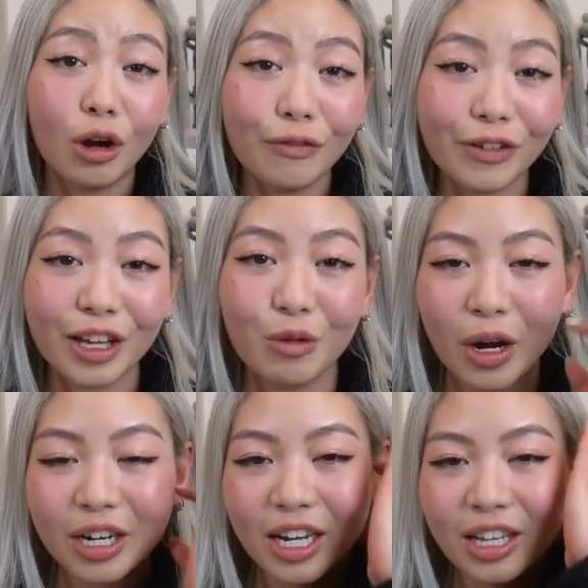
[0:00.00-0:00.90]
Hopefully
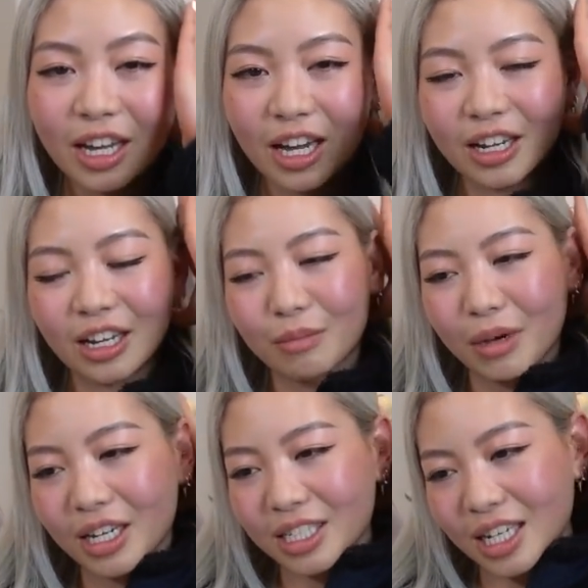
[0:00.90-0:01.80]
one day they get it in
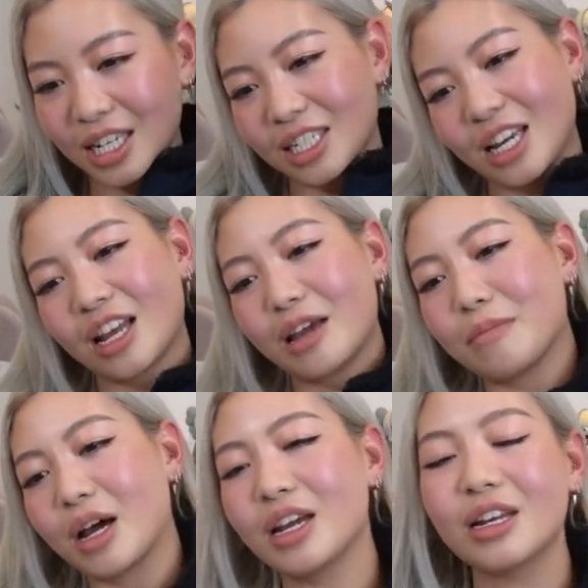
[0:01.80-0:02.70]
my size and I
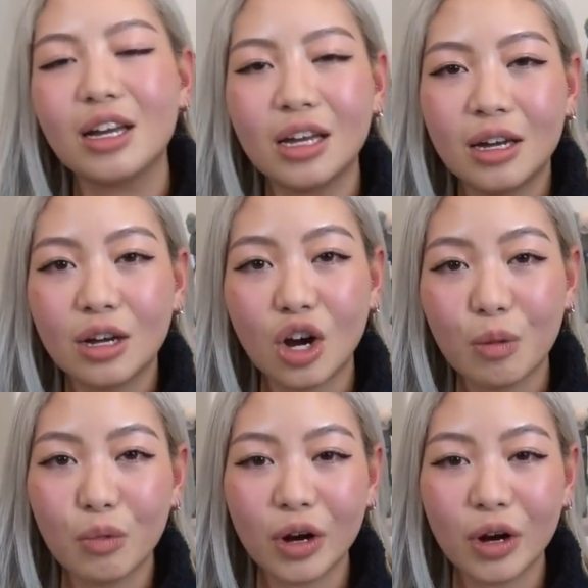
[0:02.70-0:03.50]
might cop